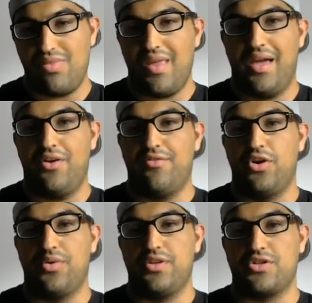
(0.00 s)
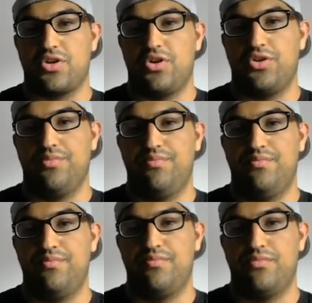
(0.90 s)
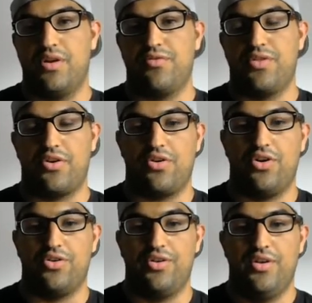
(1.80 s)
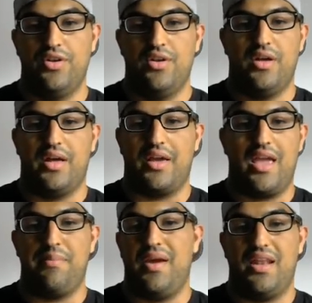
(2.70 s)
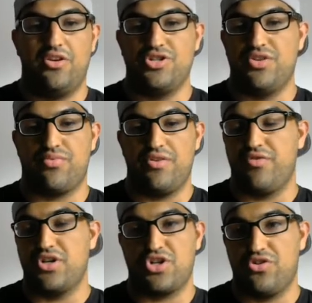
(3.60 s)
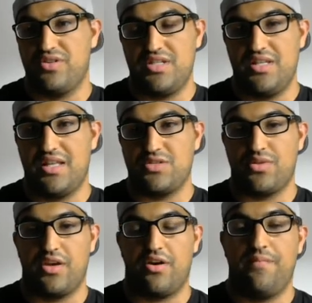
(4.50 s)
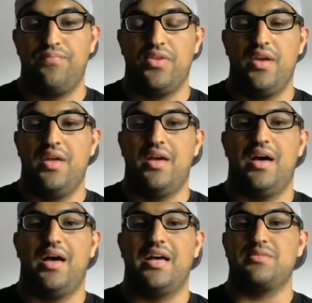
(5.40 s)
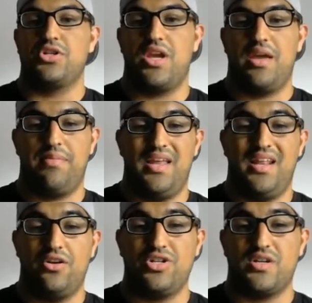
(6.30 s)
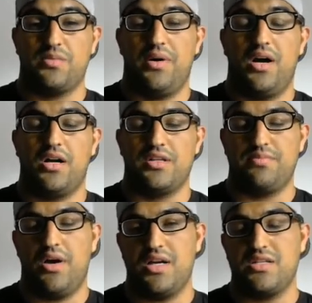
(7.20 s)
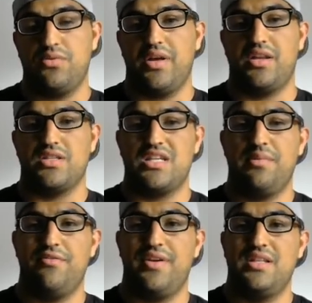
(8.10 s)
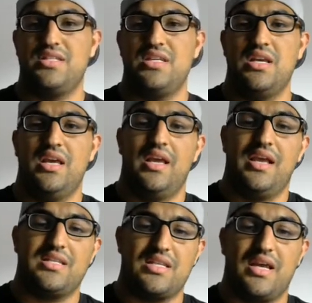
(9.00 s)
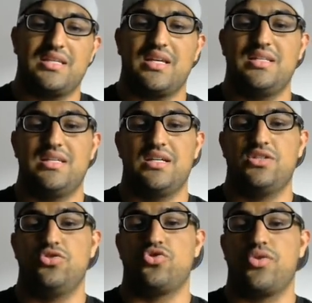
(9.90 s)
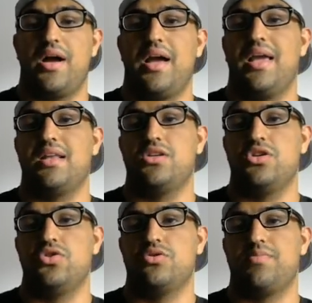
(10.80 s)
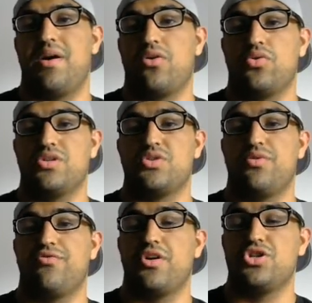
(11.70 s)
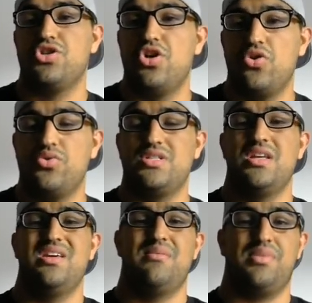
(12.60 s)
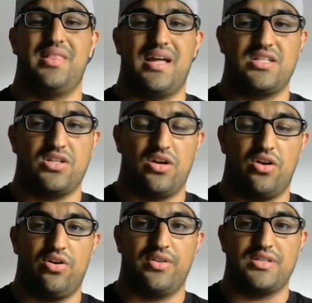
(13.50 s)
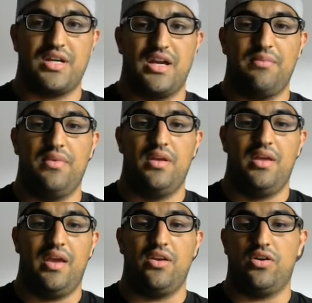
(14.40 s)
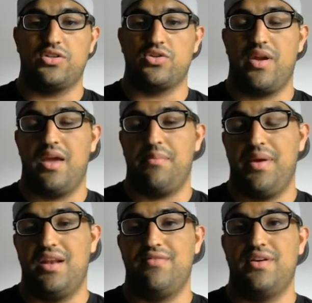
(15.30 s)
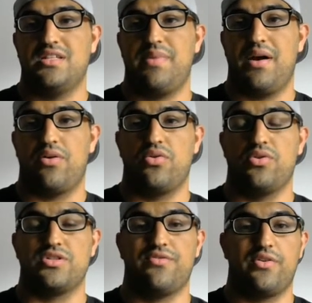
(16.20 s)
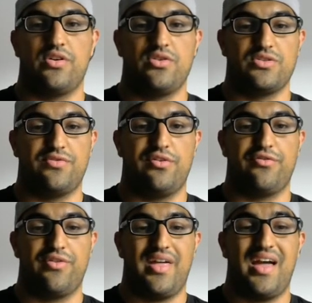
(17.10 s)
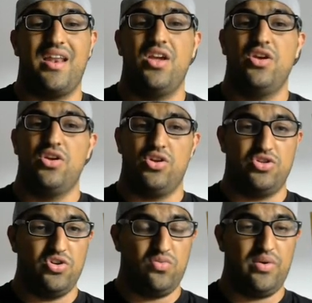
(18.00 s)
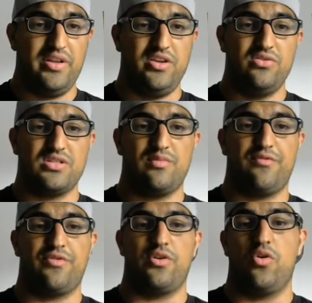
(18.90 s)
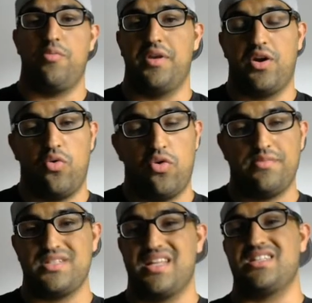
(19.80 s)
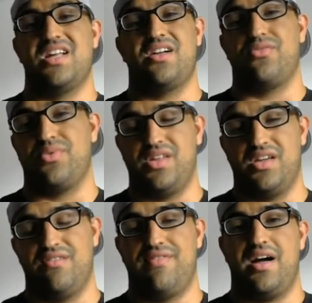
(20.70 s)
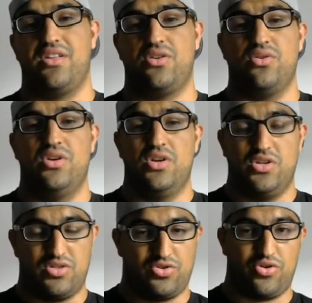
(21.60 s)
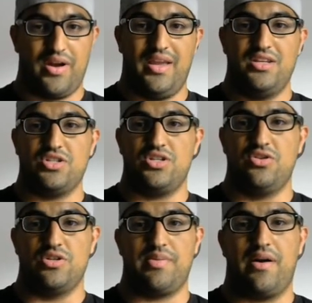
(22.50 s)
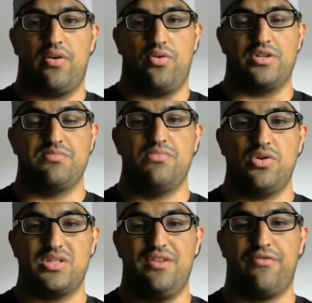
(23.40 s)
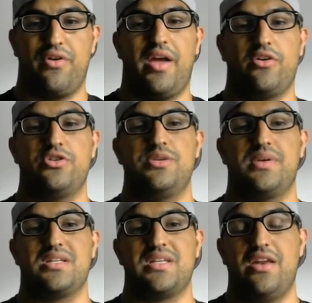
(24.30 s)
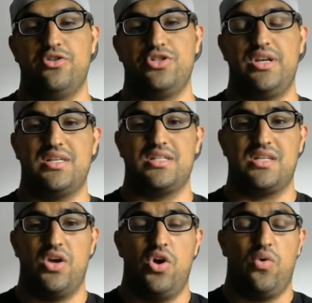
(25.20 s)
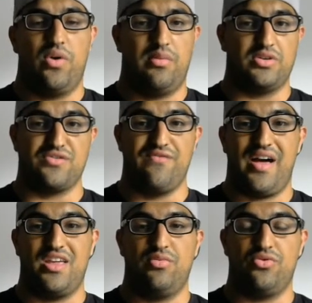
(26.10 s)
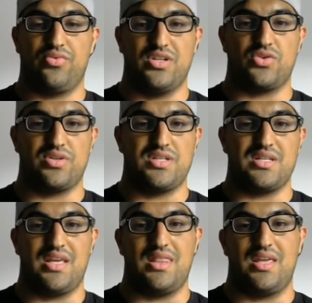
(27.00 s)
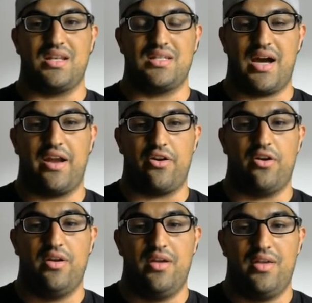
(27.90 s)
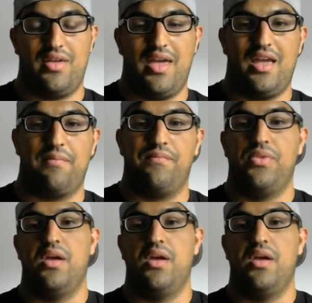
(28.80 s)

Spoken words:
I don't even know what these are called, whatever they're called, campaign energy refresh currency, that's what they are. As much campaign energy as possible, and in some events, it's a nice idea to try and use power cores to refresh nodes, but that's not all the time. And also campaign events, power cores are very useful for that. You don't want to use them for opening orbs, that's not a really good value. So try and just use power cores mostly for energy, because energy is one of the most valuable resources in the entire game.